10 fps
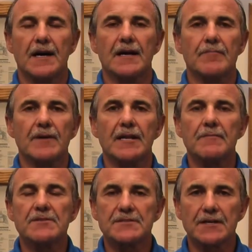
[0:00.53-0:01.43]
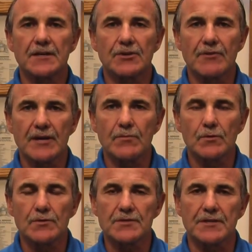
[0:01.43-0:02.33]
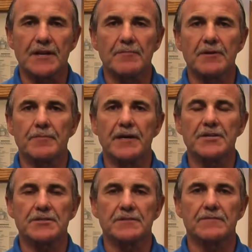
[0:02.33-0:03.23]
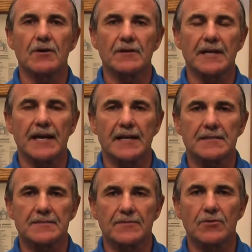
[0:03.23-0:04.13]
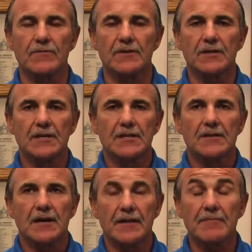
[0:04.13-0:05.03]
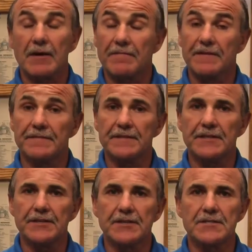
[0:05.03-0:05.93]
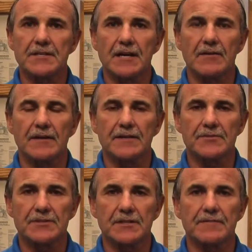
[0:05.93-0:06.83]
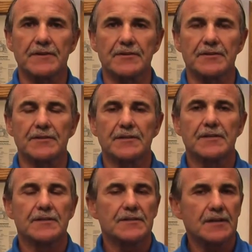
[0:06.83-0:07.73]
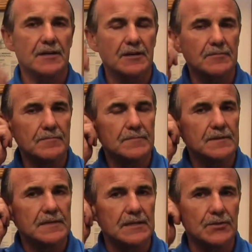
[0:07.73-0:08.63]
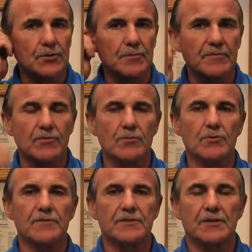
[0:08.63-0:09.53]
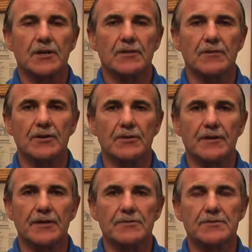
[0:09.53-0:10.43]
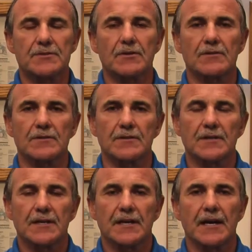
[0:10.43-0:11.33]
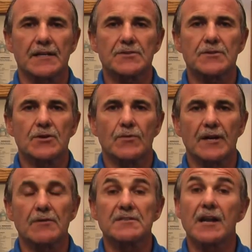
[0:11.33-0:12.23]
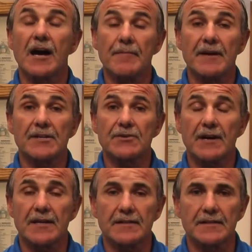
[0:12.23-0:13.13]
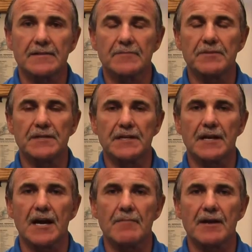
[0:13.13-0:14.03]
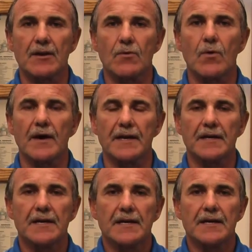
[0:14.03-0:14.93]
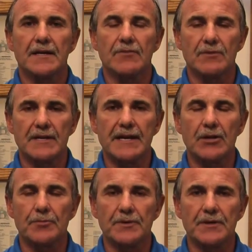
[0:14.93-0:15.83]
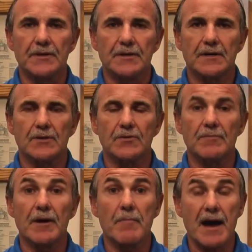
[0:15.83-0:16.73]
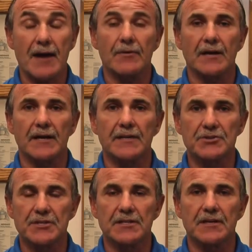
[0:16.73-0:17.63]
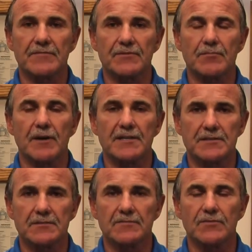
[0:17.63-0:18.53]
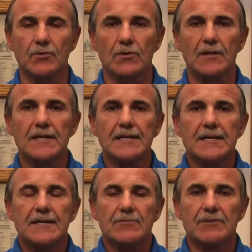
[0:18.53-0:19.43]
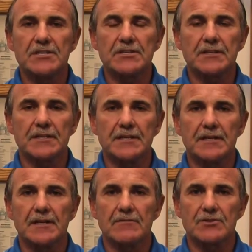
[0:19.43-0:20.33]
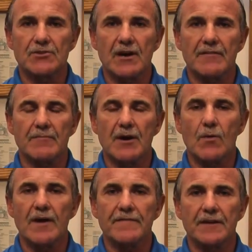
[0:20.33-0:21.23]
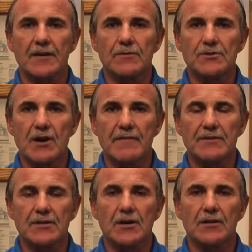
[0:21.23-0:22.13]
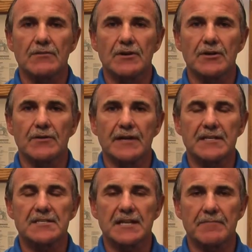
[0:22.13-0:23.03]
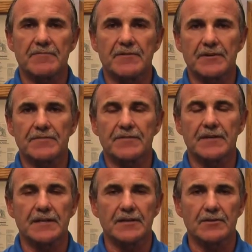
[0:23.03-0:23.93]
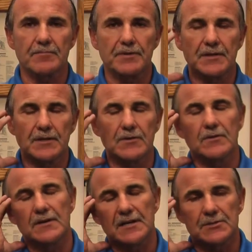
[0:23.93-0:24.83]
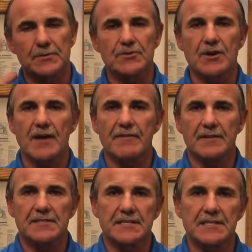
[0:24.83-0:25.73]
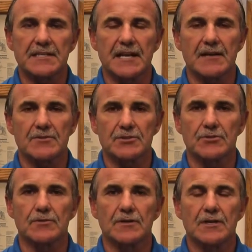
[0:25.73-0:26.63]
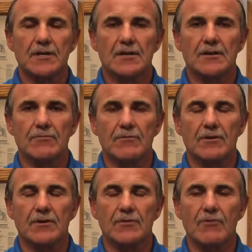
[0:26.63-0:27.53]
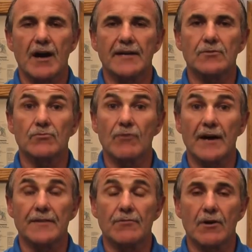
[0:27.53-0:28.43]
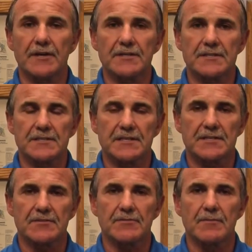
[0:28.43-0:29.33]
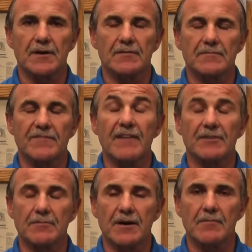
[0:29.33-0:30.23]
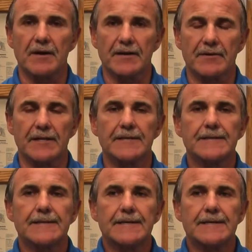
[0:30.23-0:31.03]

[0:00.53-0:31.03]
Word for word: Hi, my name is Graham Wilson. I've been a patient of Dr. Katz for over, I think, about 15 years now. I used to live here in Illinois before moving to Colorado, and I used Dr. Katz when I was an Ironman triathlete competing in Ironman in Hawaii, and he really helped me with my back when I injured it after a bicycle fall. Recently, I was driving, my wife and I were driving to Colorado, and I slept very fondly on a pillow as we were driving the 16 hours to do a ride called Ride the Rockies, a 500-mile bike ride.